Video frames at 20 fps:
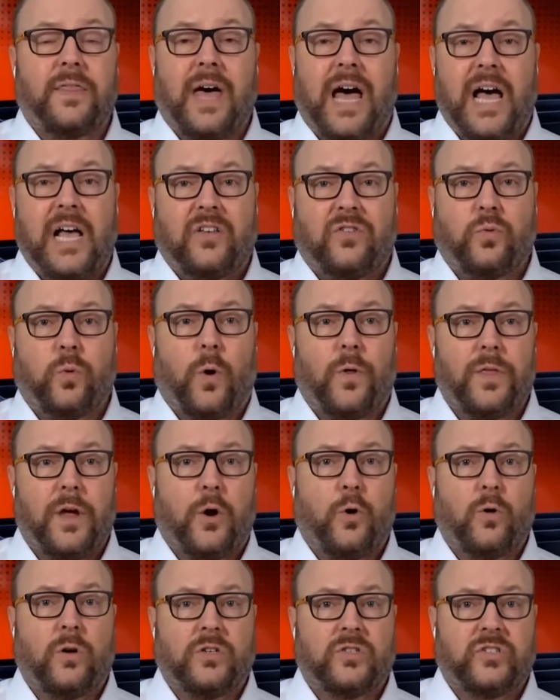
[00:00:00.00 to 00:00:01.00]
that is what
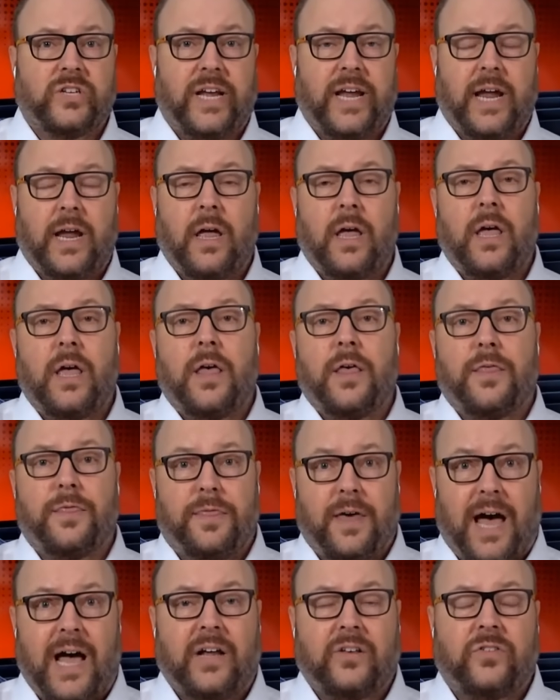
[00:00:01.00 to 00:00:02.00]
they're going to say.
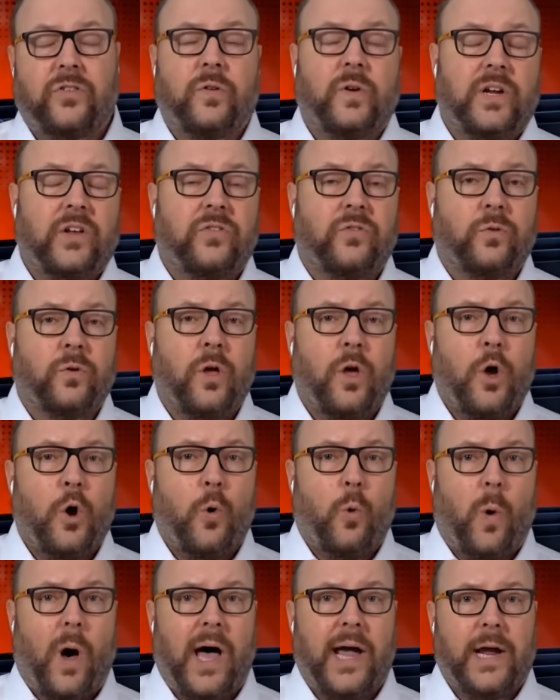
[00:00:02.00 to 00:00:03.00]
That is the reason
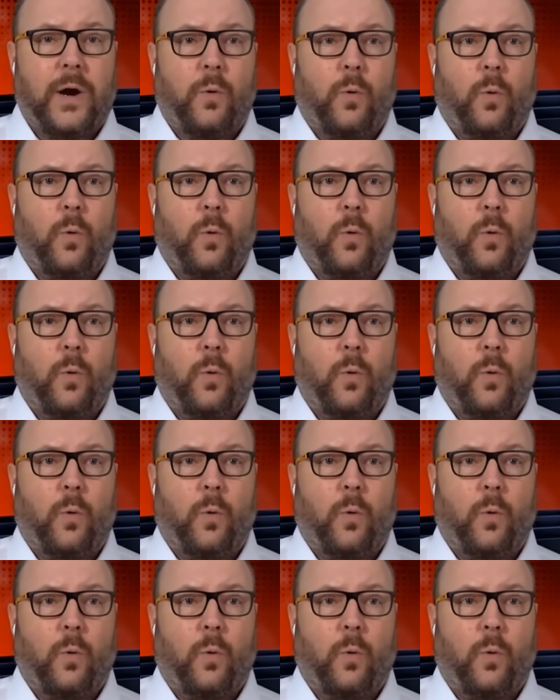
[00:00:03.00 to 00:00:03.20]
why it